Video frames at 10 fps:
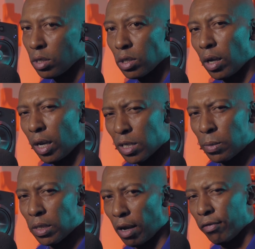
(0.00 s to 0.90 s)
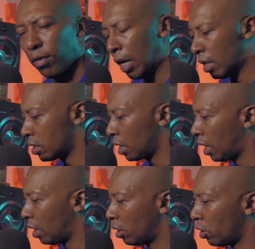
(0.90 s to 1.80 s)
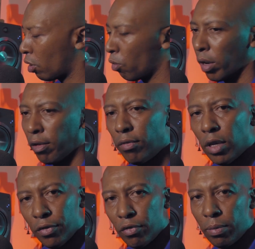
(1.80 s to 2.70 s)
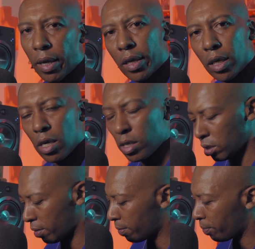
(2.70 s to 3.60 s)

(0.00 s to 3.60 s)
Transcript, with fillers: So it has been tough, guys. And you know what I've learned from that is,